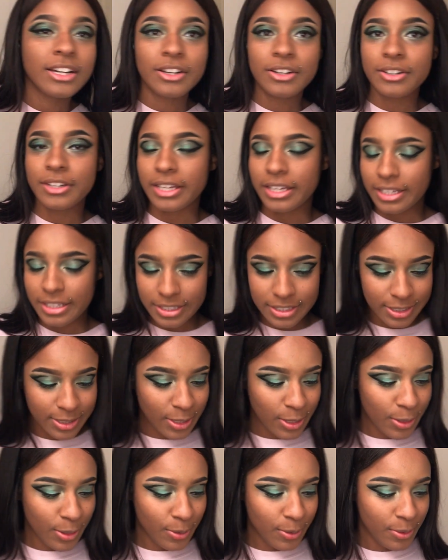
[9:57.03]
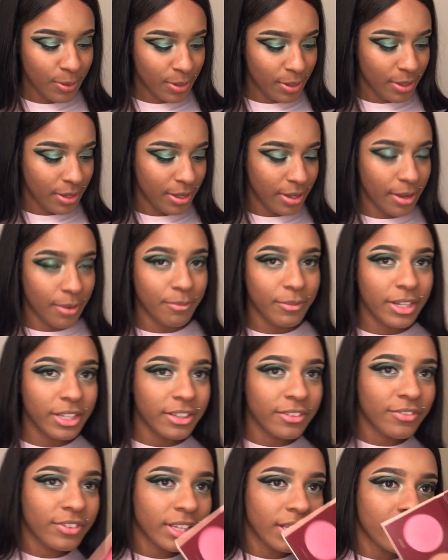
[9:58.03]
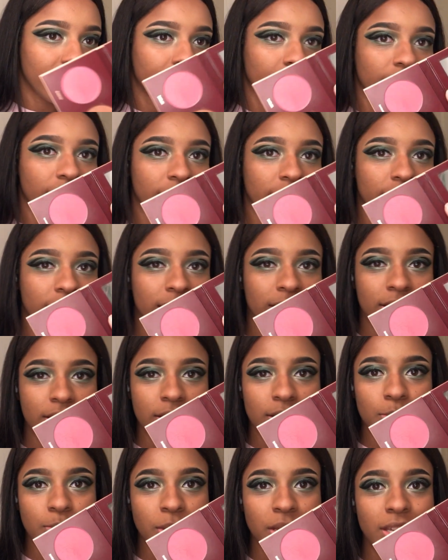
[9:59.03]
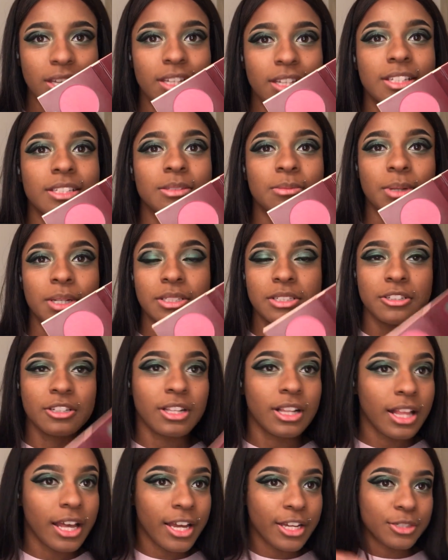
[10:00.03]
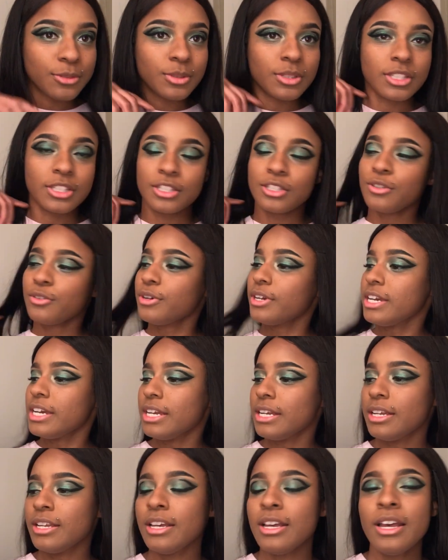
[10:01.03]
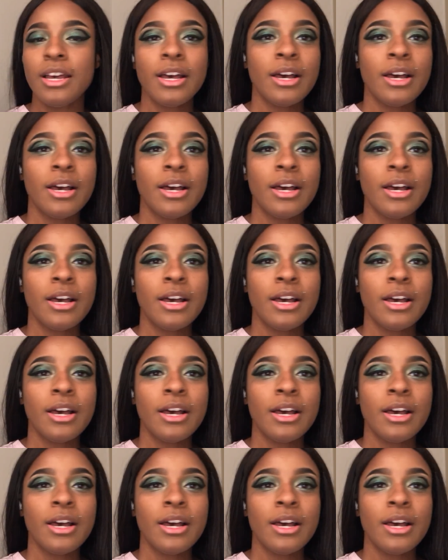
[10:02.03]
Okay, so really feeling like this pink is about to clash with this green,